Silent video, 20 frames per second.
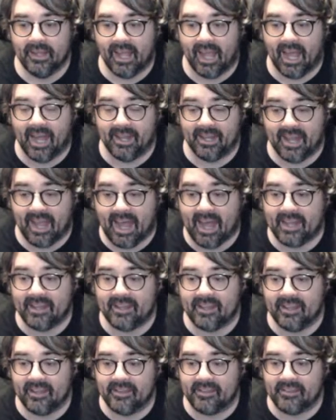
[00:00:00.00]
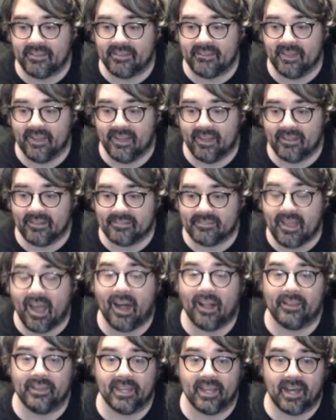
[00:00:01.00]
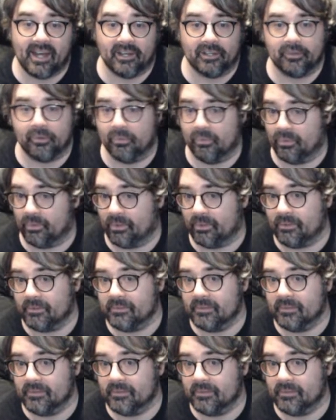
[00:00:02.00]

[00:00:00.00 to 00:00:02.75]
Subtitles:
and that is Talia al Ghul,